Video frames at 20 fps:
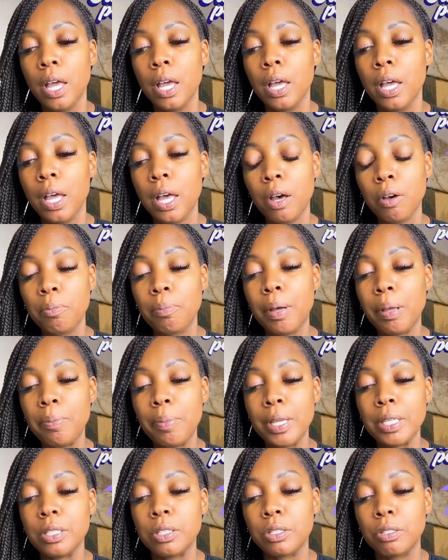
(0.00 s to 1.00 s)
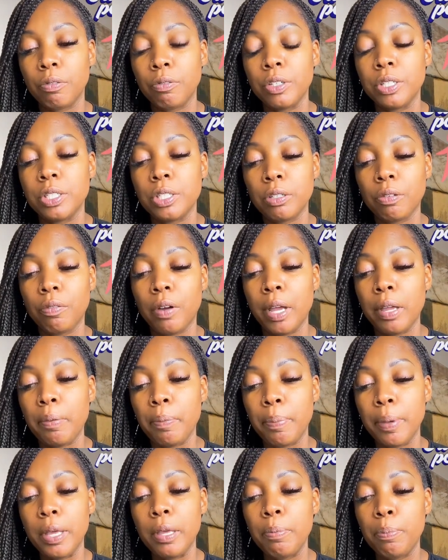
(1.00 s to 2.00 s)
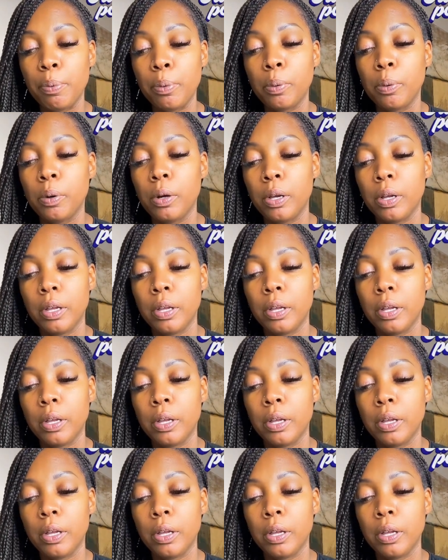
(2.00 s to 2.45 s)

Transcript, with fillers: help my message to reach the right people